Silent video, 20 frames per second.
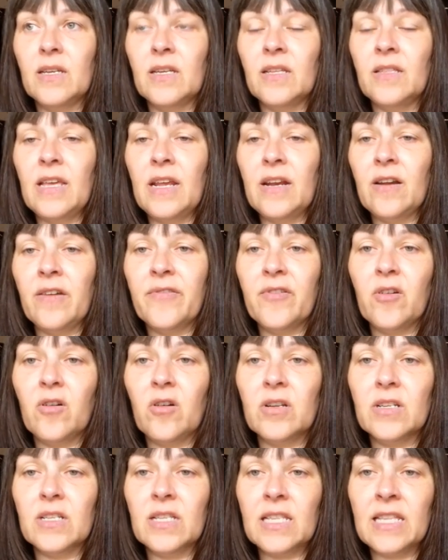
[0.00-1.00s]
then I've
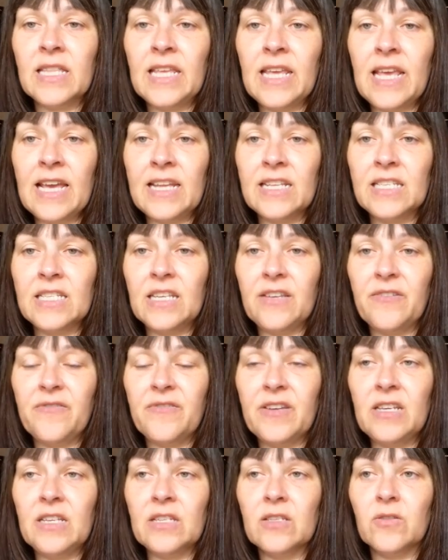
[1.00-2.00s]
got the
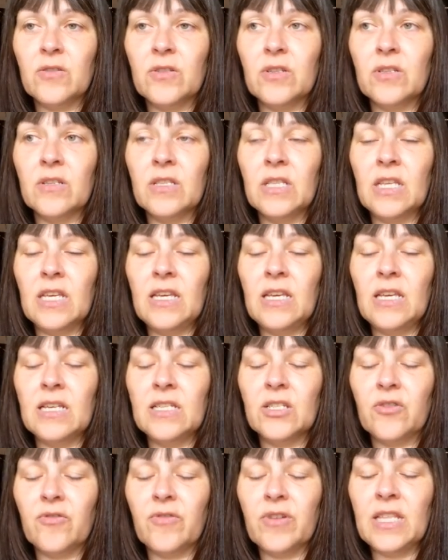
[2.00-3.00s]

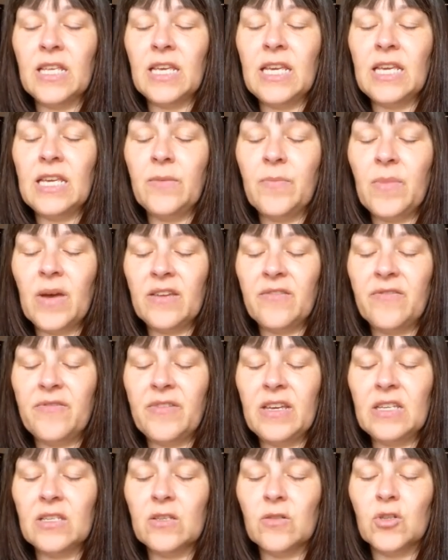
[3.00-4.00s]
eBay
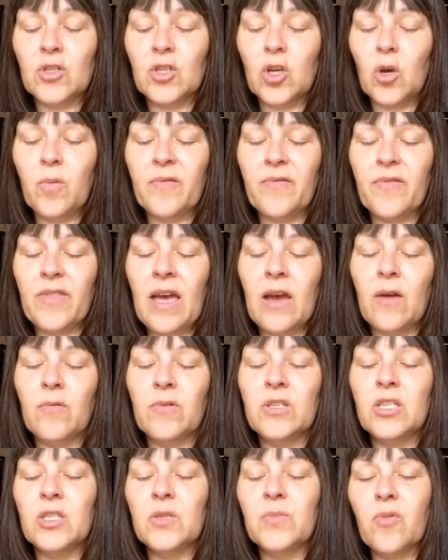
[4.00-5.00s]
fees on top of that,
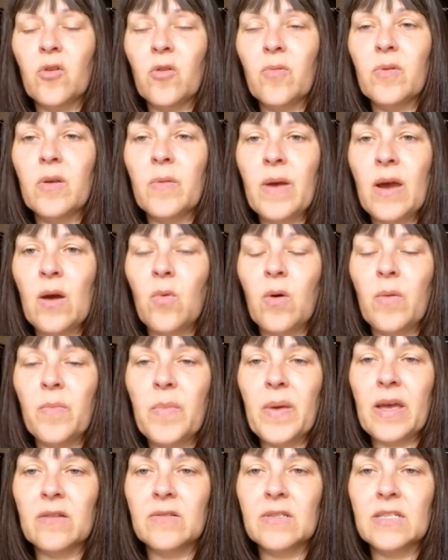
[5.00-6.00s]
which is probably about
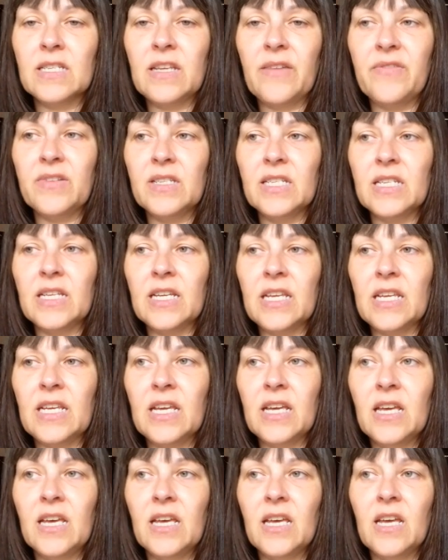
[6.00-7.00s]
£1.70.
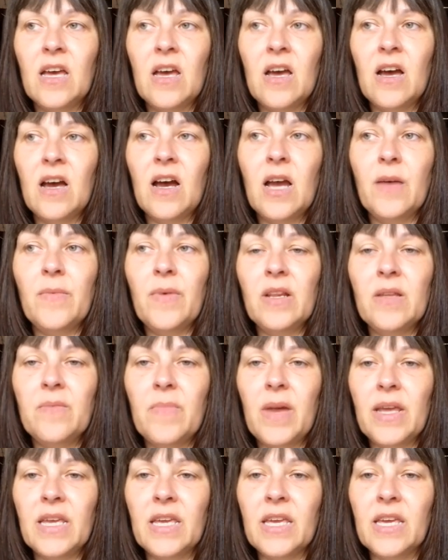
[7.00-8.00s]
I'm only
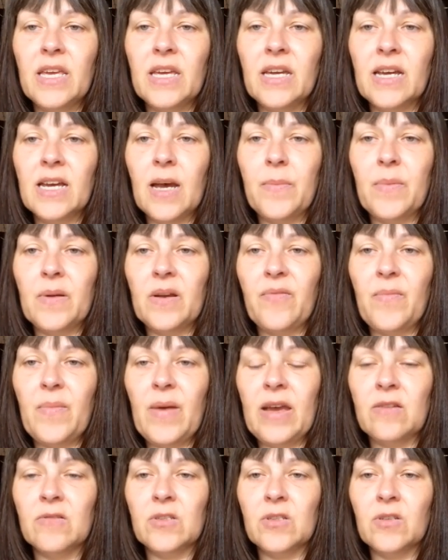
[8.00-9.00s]
making a couple of
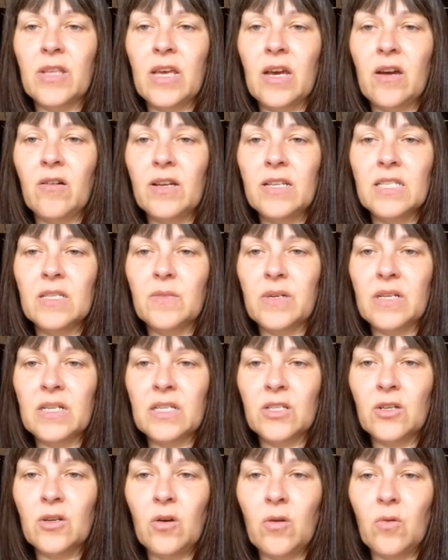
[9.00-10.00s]
pounds on that item, and
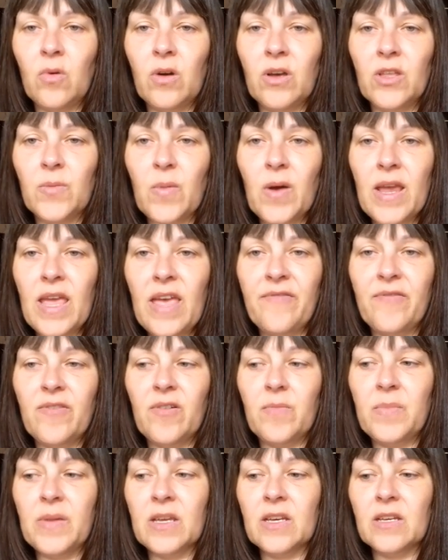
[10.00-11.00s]
it's not worth my
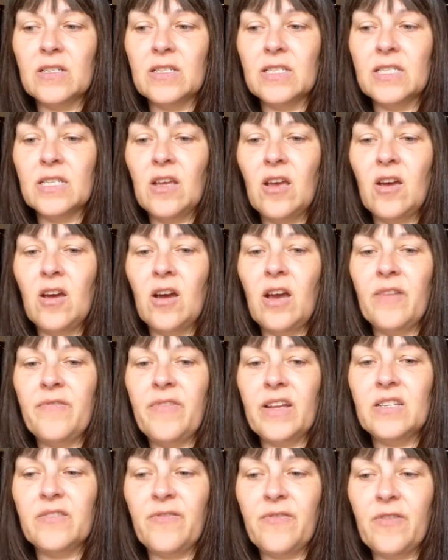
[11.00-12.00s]
effort because I've
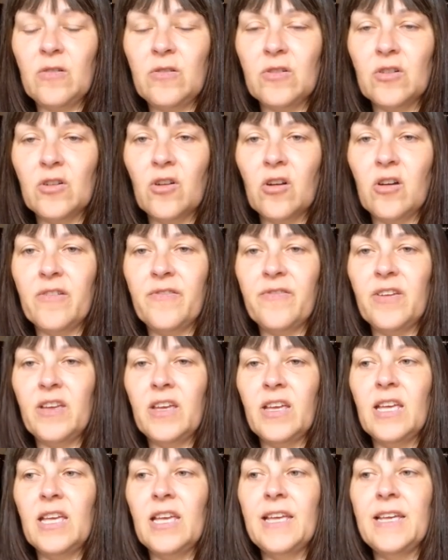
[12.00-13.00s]
had to photograph
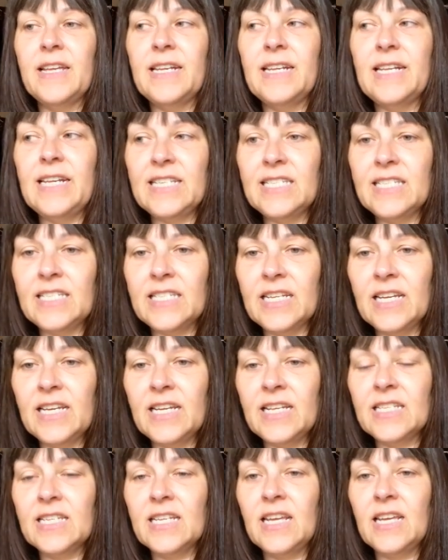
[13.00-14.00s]
it, list
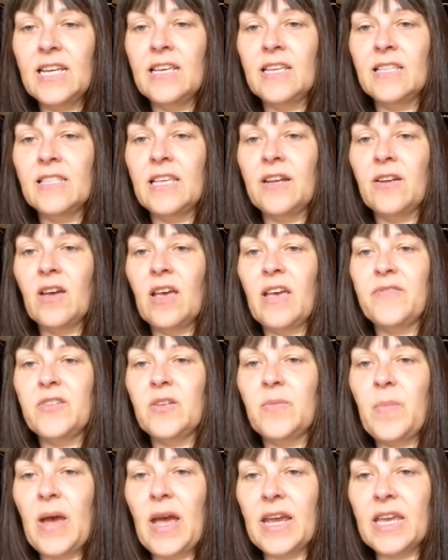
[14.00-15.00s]
it, then I have
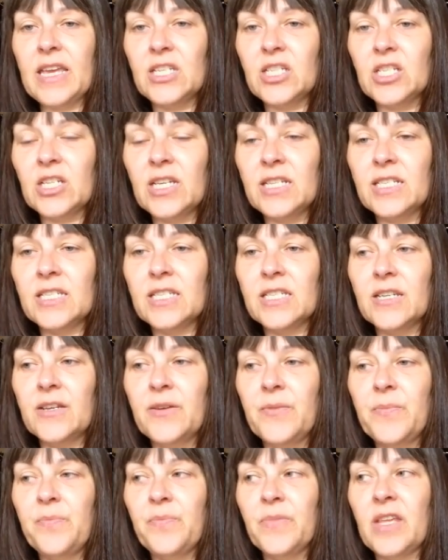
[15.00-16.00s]
to package it,
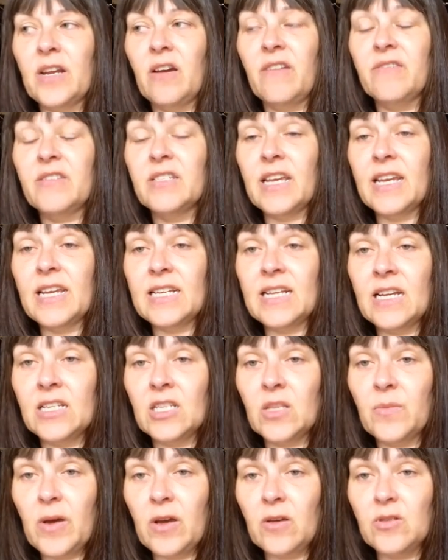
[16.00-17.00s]
then I have to take it down
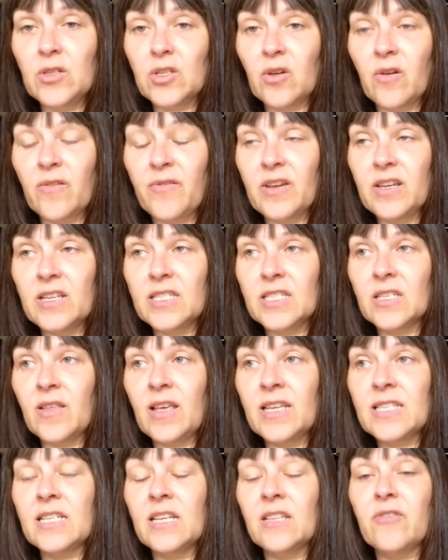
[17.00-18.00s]
to the post office. So
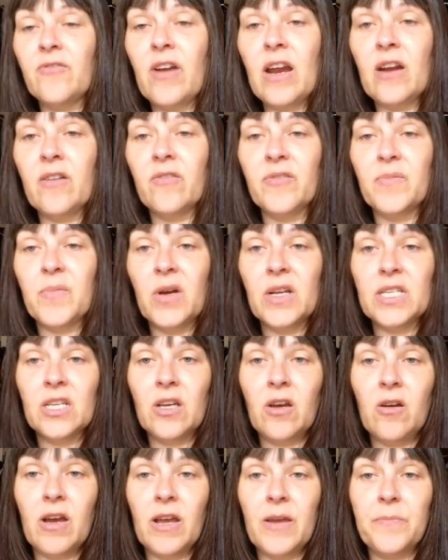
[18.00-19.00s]
that's another hour of my
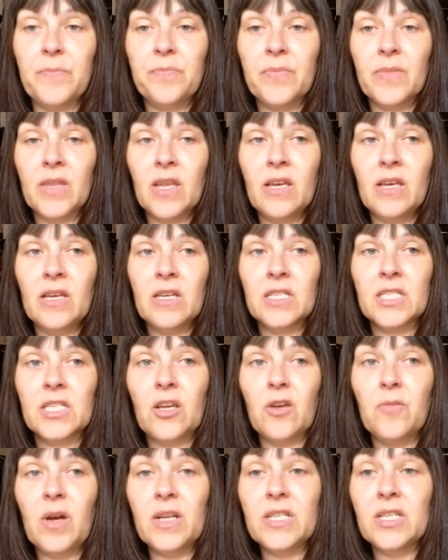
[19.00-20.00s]
time.
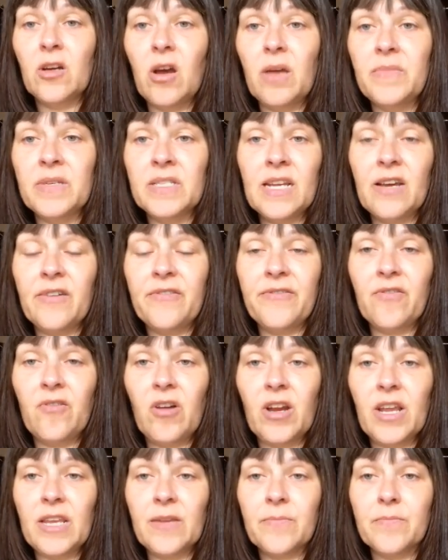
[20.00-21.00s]
So my time is now
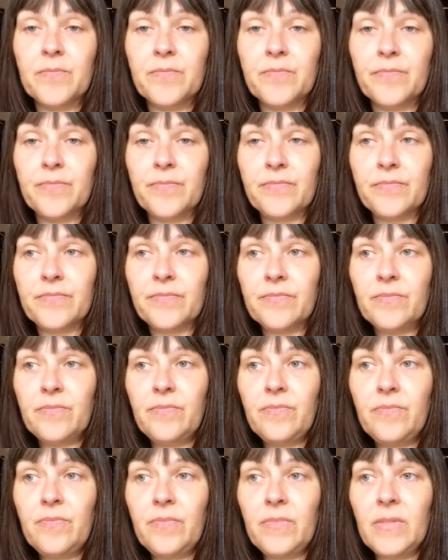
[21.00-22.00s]
free,
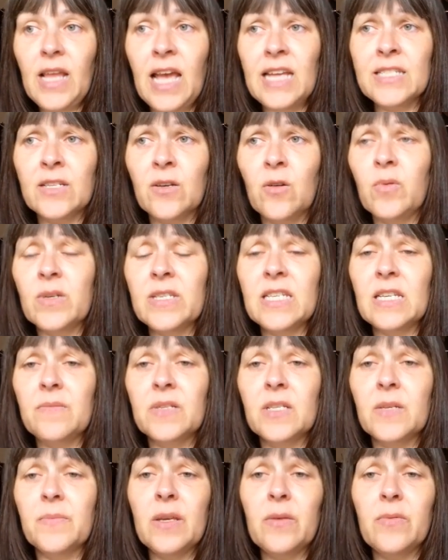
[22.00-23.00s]
as it always
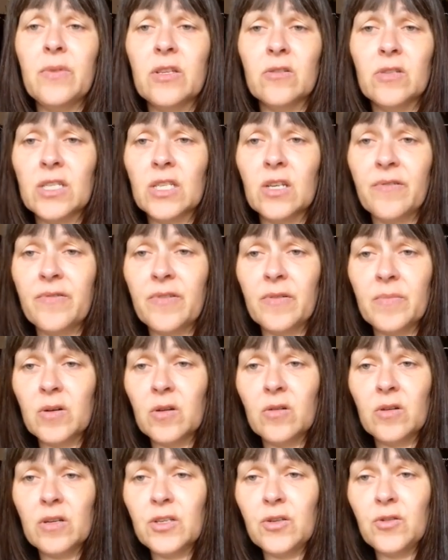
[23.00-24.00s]
seems to be when you're
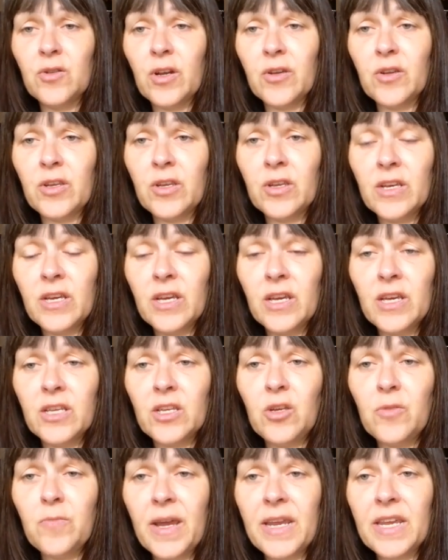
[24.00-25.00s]
self-employed. You know,
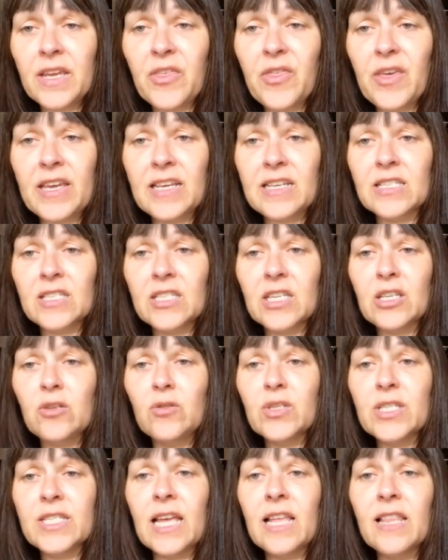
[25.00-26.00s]
you make things and
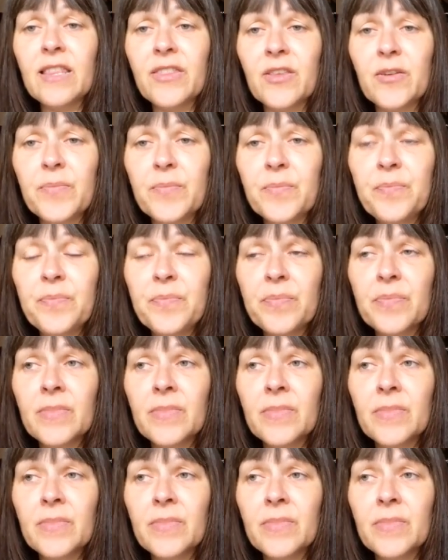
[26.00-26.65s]
you sell them,